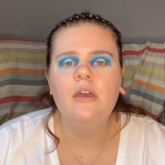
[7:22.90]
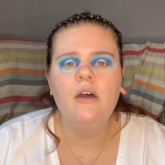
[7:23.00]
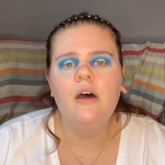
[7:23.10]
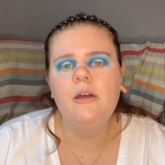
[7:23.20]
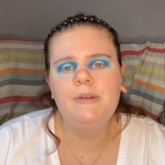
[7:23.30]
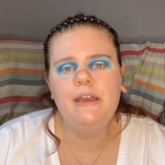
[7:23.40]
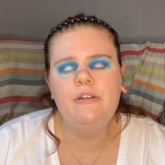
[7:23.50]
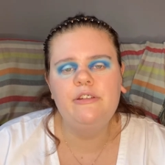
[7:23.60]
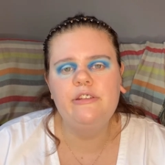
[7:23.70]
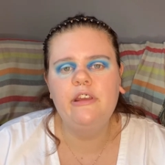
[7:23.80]
I'm now
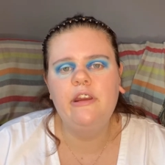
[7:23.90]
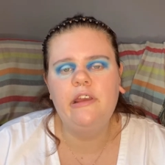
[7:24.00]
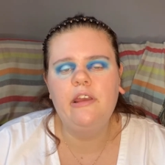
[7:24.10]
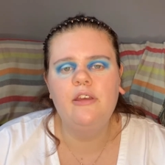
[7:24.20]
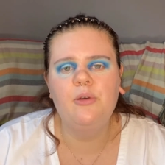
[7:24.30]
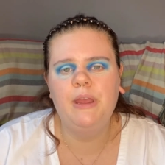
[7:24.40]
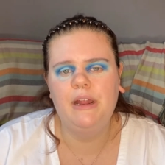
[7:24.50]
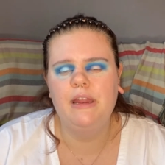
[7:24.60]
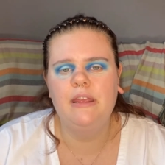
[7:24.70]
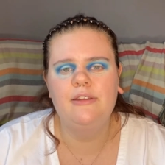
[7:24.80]
just going to
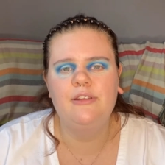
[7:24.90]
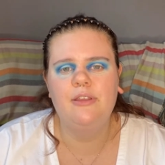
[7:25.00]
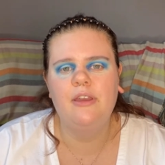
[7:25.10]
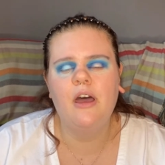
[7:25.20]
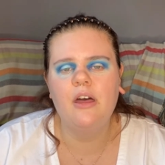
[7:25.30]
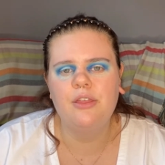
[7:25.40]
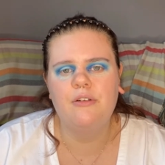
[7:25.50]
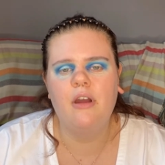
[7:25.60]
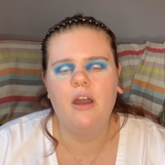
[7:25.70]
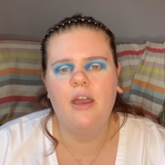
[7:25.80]
quickly do the other
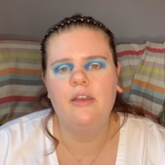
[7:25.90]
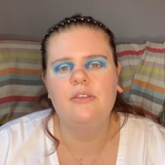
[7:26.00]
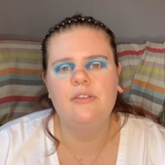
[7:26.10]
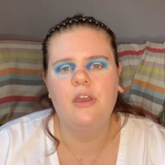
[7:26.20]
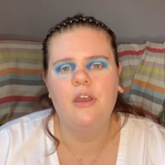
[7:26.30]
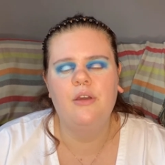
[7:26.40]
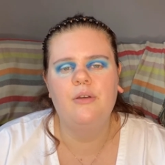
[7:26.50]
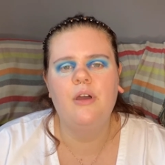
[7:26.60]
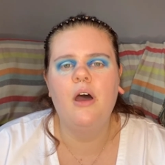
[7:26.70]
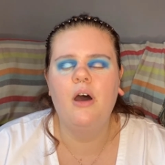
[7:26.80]
eye,
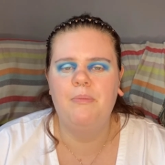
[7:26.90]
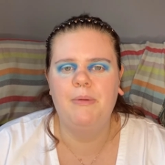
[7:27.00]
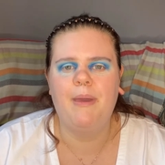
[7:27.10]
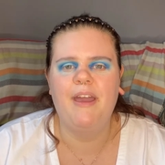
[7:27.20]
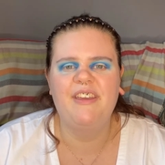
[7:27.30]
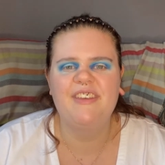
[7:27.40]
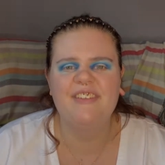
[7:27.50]
so I'll be back.